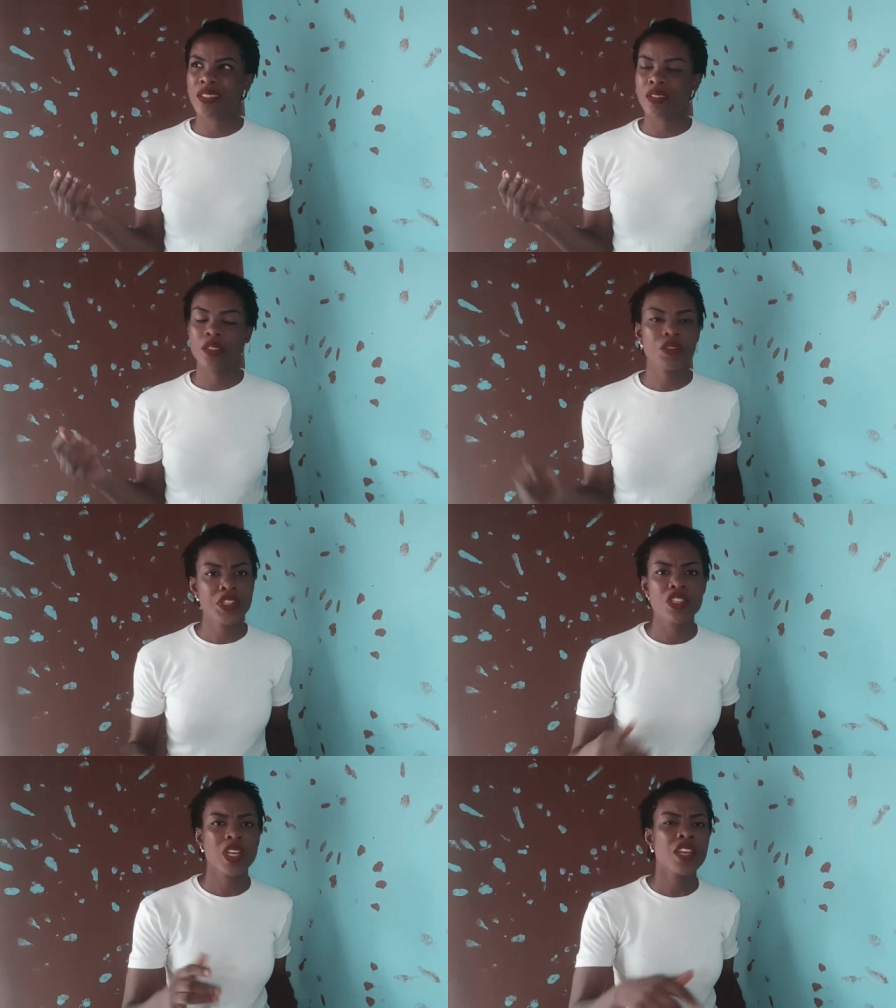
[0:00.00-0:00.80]
Yeah.
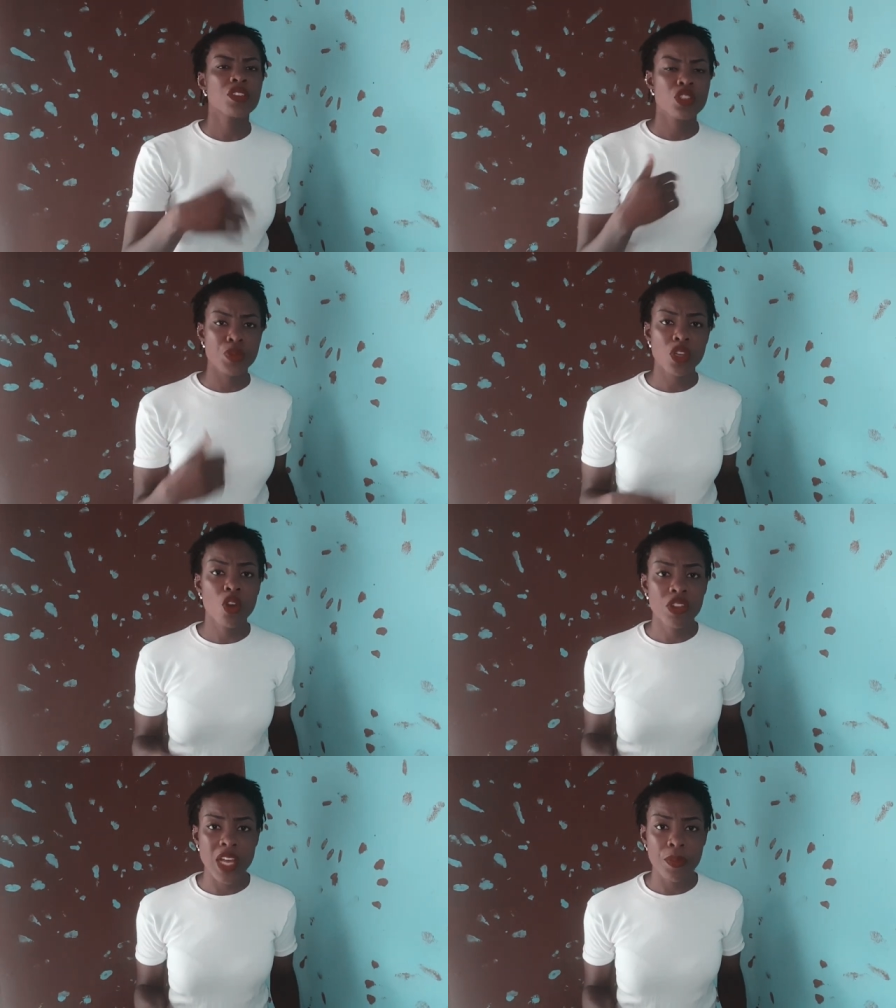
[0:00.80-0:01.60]
Inauguration. Get used to
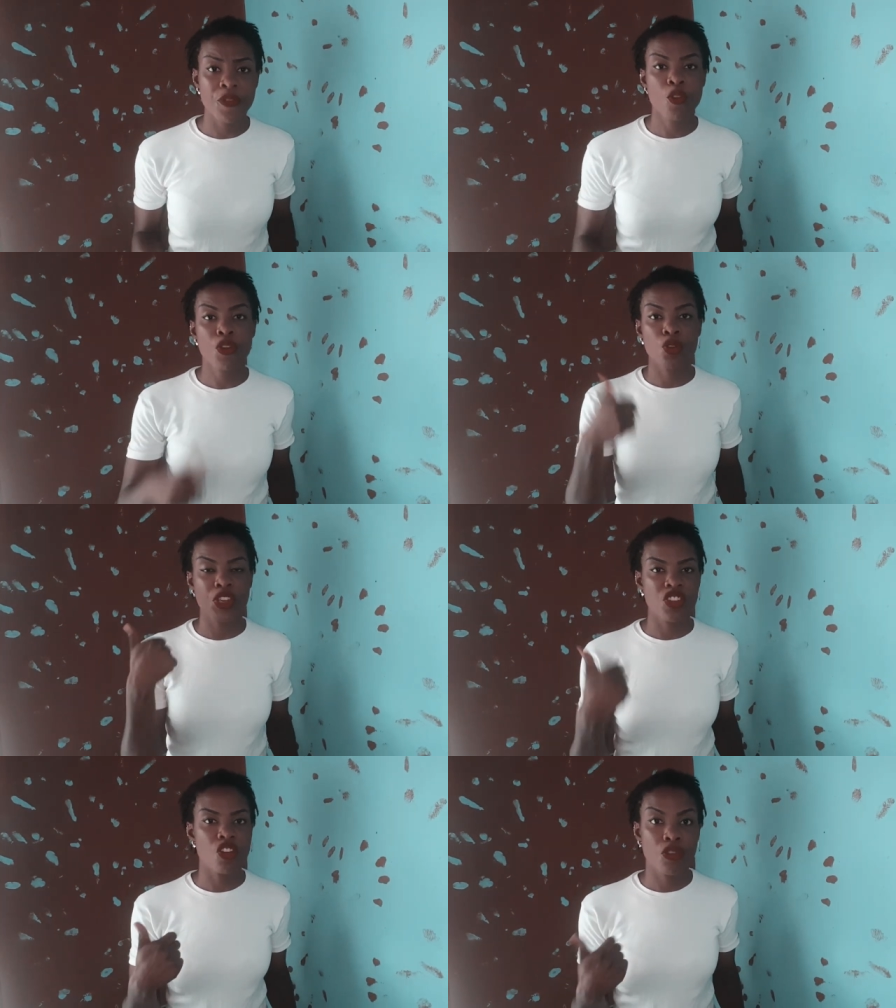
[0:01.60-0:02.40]
being called that before
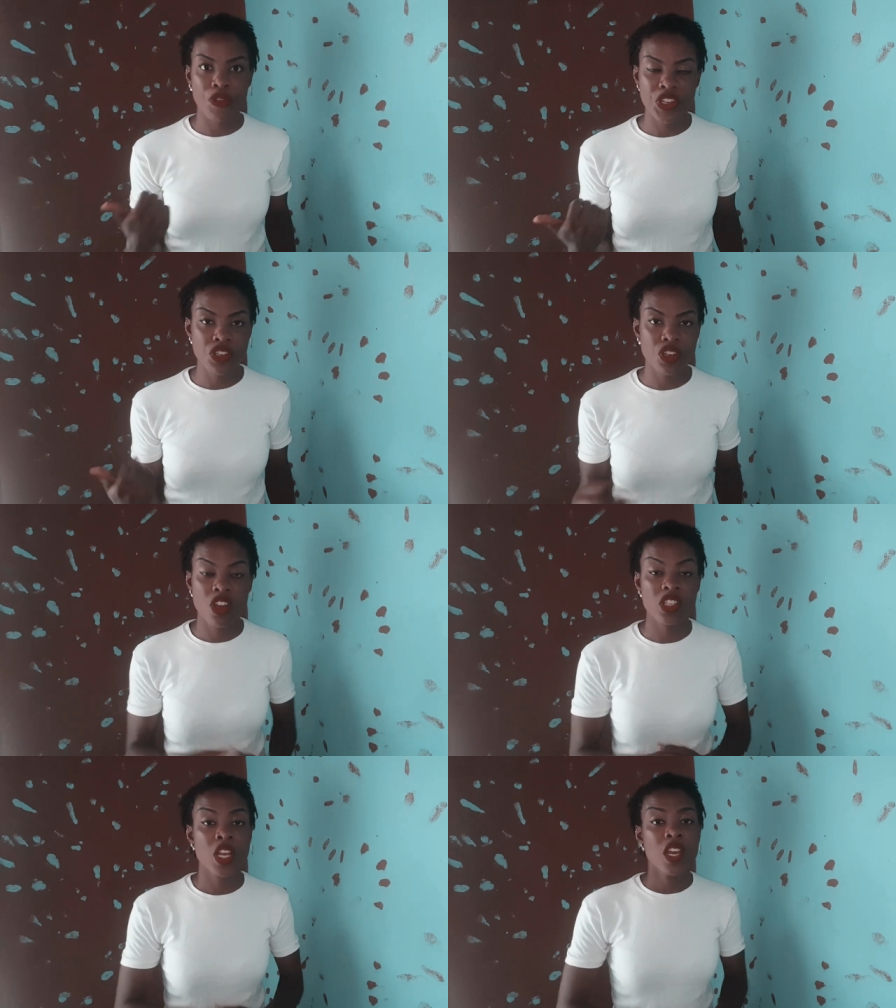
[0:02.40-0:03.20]
your inauguration,
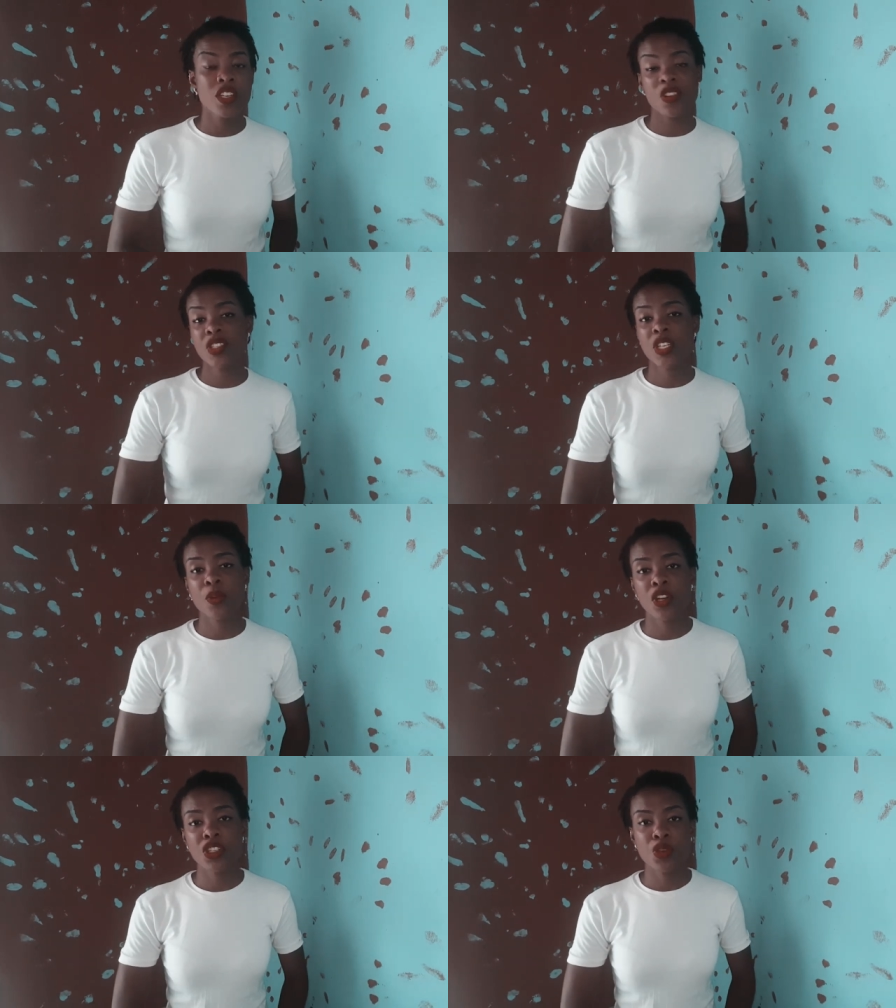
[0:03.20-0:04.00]
because they're going to
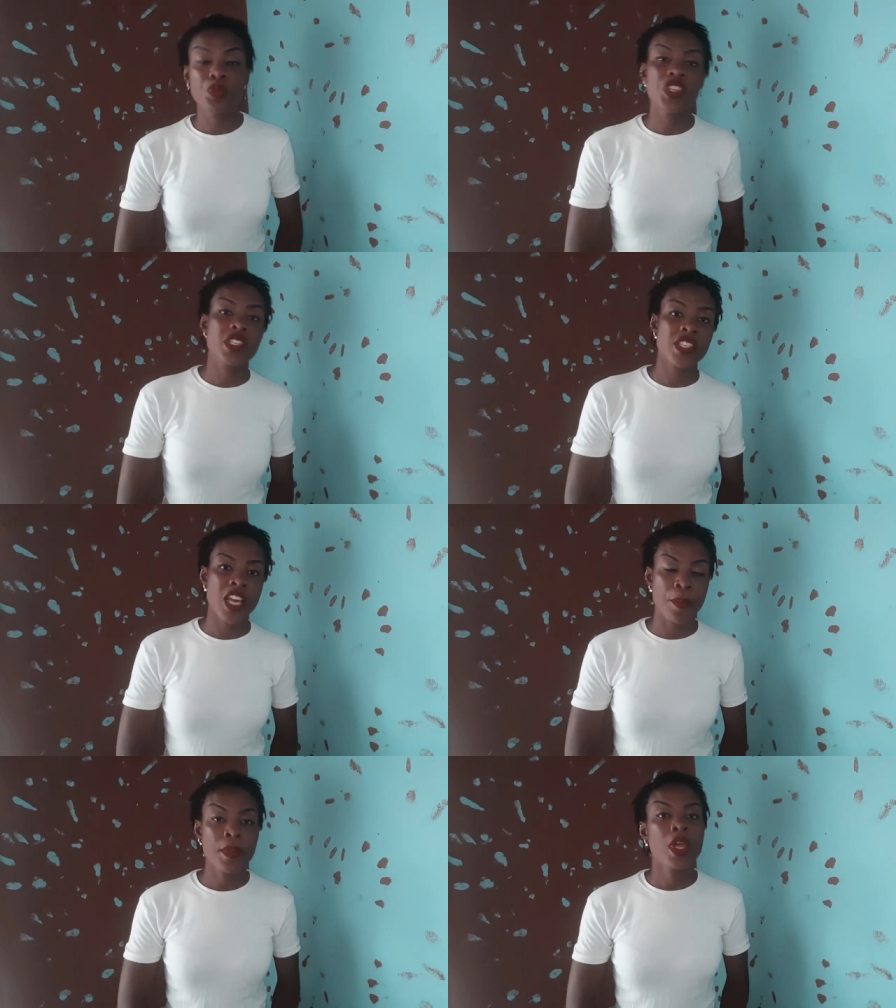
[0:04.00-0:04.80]
keep calling you P
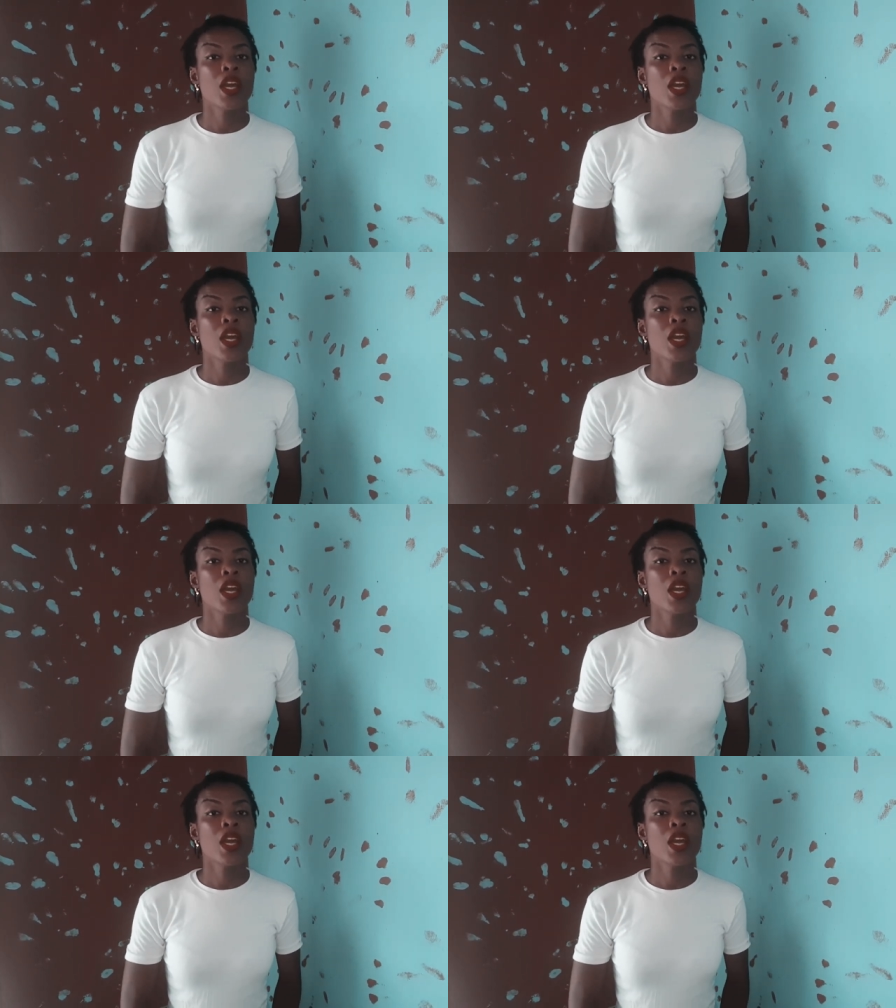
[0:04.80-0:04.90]
C M.